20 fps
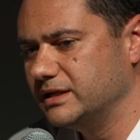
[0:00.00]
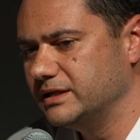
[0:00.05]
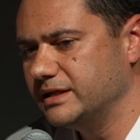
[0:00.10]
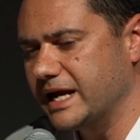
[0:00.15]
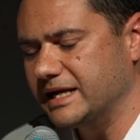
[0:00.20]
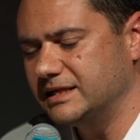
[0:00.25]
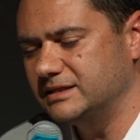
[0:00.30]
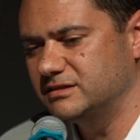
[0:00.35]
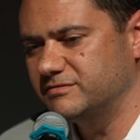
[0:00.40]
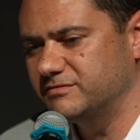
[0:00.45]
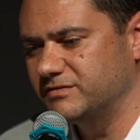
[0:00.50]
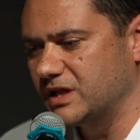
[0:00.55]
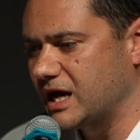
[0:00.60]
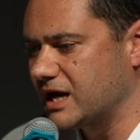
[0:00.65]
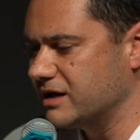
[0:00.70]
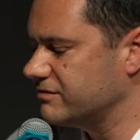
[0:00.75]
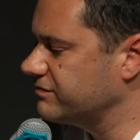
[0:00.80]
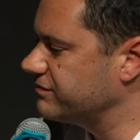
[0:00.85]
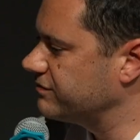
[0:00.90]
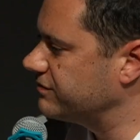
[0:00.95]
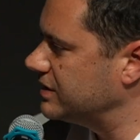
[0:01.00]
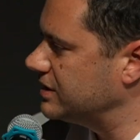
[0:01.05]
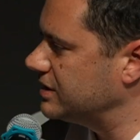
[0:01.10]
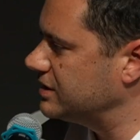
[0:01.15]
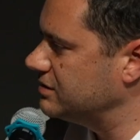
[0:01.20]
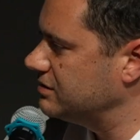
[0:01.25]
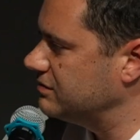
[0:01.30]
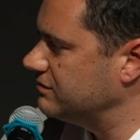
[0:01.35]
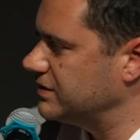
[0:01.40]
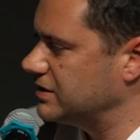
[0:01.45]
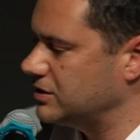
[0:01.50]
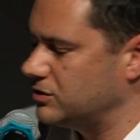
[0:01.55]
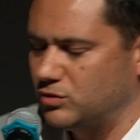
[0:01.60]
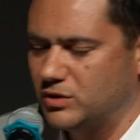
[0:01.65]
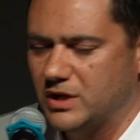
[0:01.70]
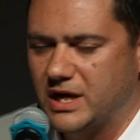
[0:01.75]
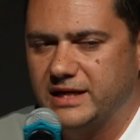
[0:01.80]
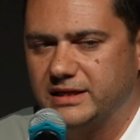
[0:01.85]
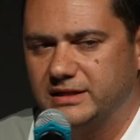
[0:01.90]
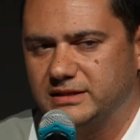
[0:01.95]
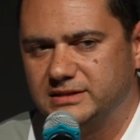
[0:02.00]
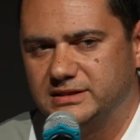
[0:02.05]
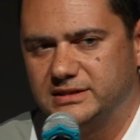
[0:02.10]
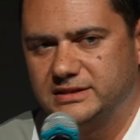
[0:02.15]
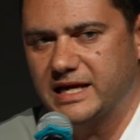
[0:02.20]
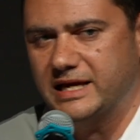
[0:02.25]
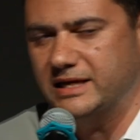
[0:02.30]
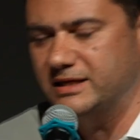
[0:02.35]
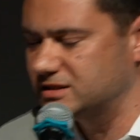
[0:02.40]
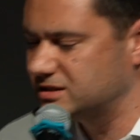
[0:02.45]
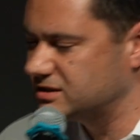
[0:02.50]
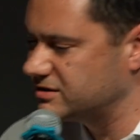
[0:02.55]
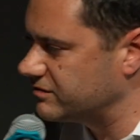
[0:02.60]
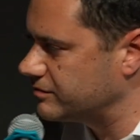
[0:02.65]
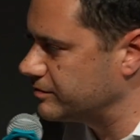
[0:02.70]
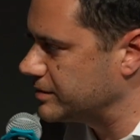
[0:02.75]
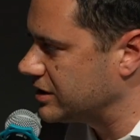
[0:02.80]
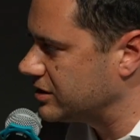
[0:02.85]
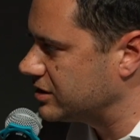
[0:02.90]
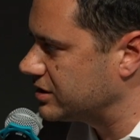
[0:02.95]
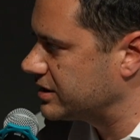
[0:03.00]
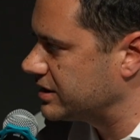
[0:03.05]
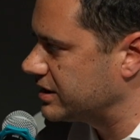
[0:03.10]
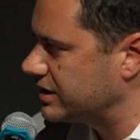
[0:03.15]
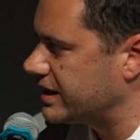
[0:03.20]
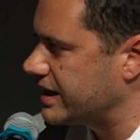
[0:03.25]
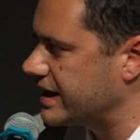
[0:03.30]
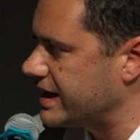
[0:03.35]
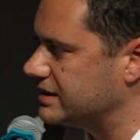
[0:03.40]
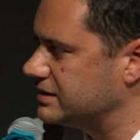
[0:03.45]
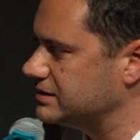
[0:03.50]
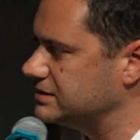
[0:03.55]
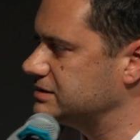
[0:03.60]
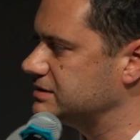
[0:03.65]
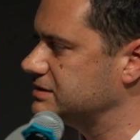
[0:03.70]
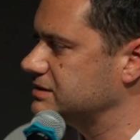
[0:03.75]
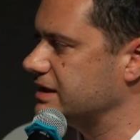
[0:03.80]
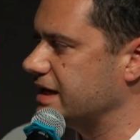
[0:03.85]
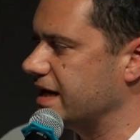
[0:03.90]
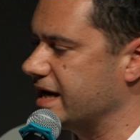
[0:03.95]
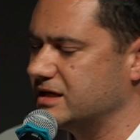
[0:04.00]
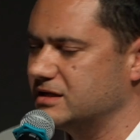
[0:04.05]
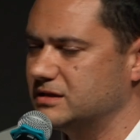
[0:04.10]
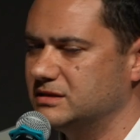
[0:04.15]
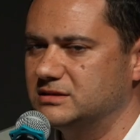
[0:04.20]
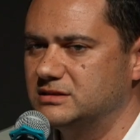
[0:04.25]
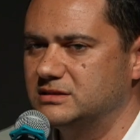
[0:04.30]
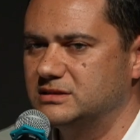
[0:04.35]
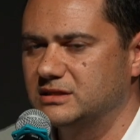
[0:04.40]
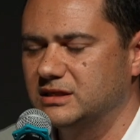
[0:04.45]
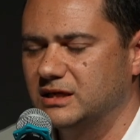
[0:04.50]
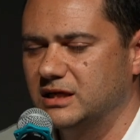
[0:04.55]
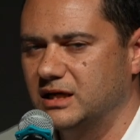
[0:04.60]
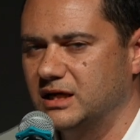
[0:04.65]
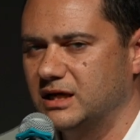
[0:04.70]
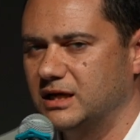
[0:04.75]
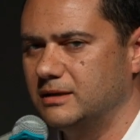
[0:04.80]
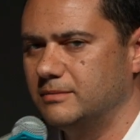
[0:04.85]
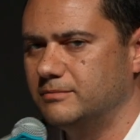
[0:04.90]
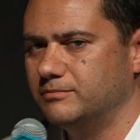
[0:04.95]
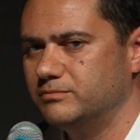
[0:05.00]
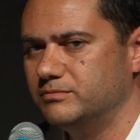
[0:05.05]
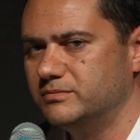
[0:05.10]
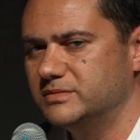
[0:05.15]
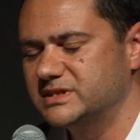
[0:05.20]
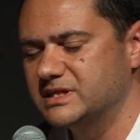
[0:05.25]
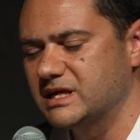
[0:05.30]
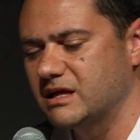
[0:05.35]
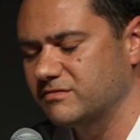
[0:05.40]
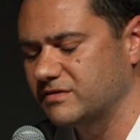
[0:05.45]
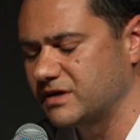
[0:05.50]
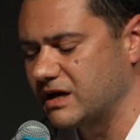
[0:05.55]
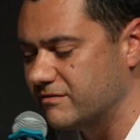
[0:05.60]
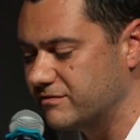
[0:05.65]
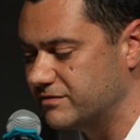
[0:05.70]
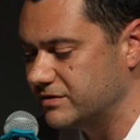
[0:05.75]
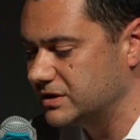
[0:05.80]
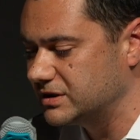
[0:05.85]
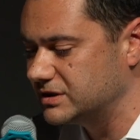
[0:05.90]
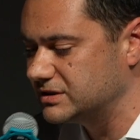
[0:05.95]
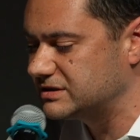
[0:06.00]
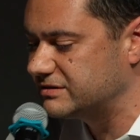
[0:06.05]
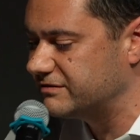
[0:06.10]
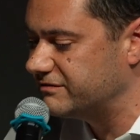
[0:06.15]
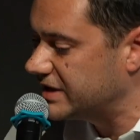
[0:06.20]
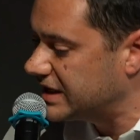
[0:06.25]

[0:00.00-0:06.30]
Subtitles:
native life in the United States of America and self-governance